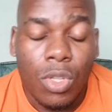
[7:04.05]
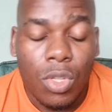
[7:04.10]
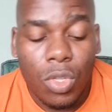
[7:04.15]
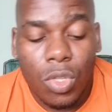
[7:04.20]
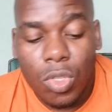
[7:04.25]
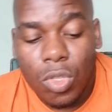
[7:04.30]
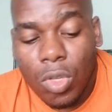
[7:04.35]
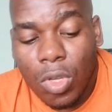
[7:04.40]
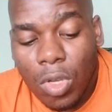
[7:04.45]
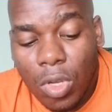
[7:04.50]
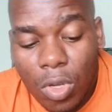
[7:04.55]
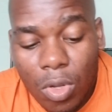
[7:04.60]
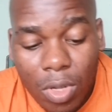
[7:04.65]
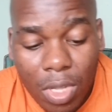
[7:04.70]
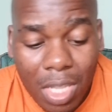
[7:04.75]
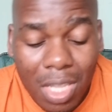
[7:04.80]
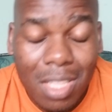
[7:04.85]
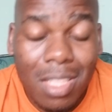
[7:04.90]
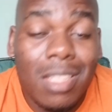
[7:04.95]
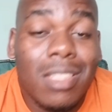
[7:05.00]
So
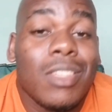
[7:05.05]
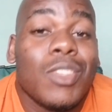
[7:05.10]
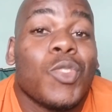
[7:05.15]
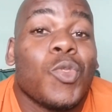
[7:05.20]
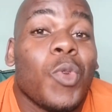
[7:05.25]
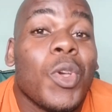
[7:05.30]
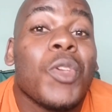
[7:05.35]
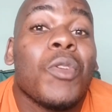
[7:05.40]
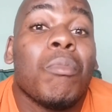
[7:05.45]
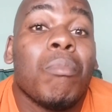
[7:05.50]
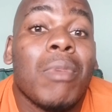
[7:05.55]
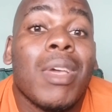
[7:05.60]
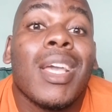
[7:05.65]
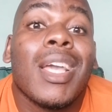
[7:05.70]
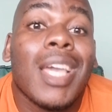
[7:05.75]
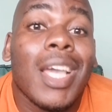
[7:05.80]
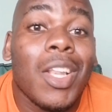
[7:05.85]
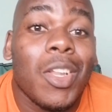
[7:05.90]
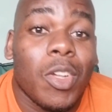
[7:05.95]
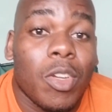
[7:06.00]
okay, this is where you
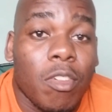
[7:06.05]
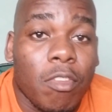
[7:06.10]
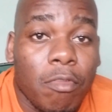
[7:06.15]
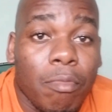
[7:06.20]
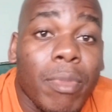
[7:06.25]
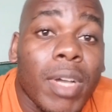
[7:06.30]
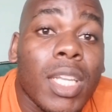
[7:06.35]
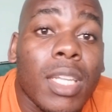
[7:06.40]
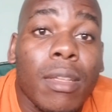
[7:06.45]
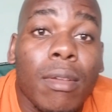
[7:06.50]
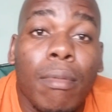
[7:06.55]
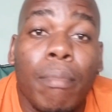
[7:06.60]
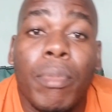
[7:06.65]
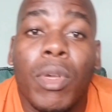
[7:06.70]
make a lot of money,